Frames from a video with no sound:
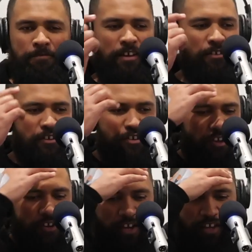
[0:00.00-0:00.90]
And, you
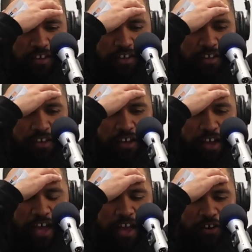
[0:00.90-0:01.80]
know, like,
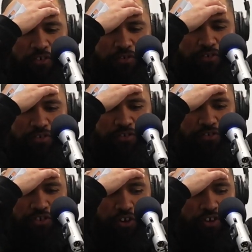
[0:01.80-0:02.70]
our
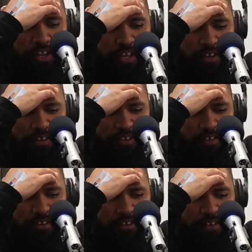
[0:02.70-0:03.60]
journey
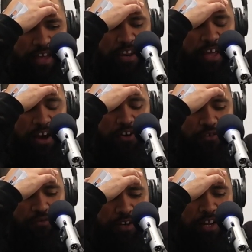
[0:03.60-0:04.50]
and
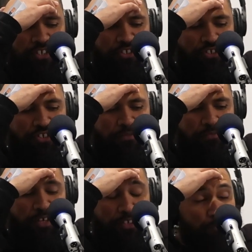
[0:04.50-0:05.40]
our
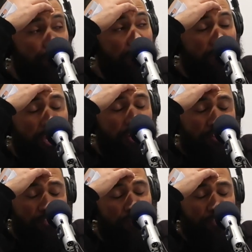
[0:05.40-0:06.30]
relationship is predicated,
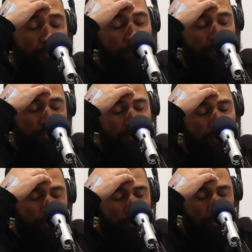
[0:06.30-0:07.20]
it's the first time I've ever said
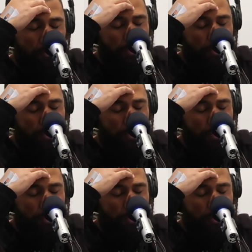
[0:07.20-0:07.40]
that word, by the